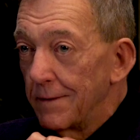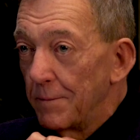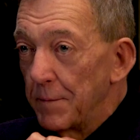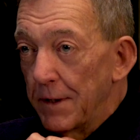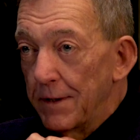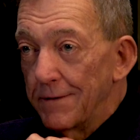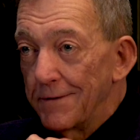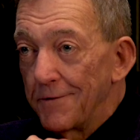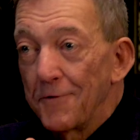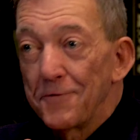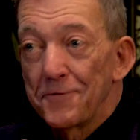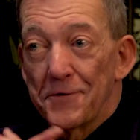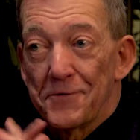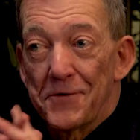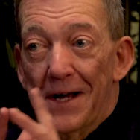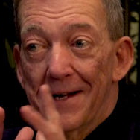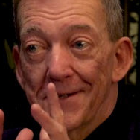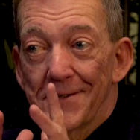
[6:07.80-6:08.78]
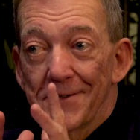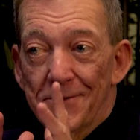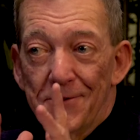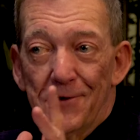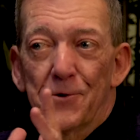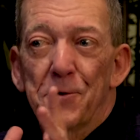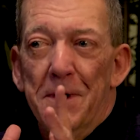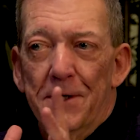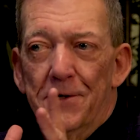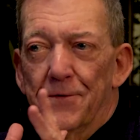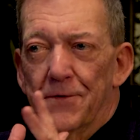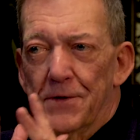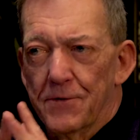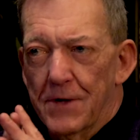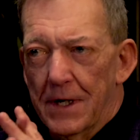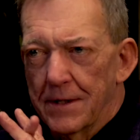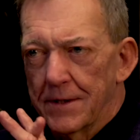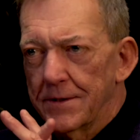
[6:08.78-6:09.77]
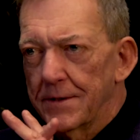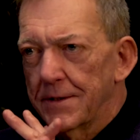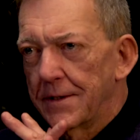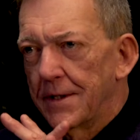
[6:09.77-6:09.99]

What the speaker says: a bit off the rails. Not quite off the rails.